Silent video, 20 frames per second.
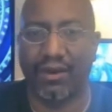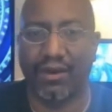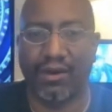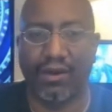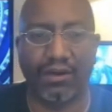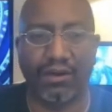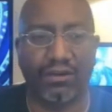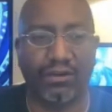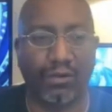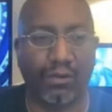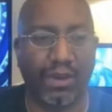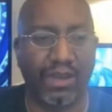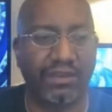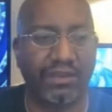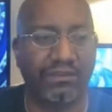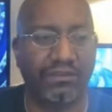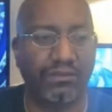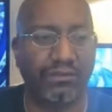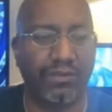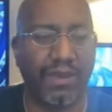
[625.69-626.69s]
are
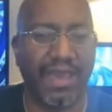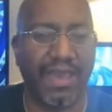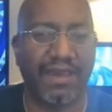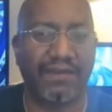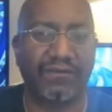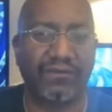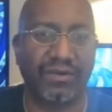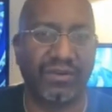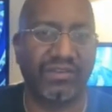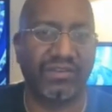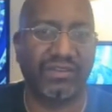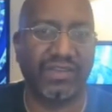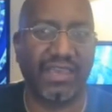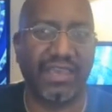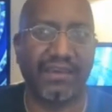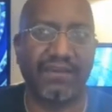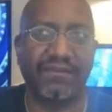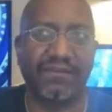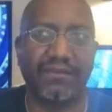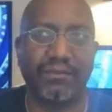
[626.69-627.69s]
going to have
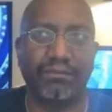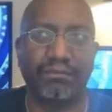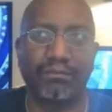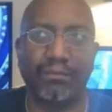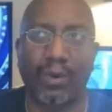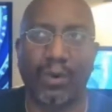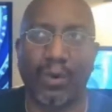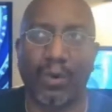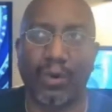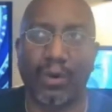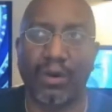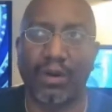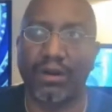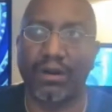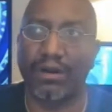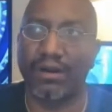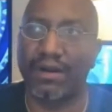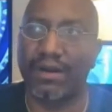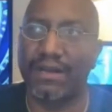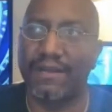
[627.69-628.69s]
received
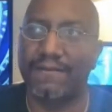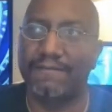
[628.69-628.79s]
more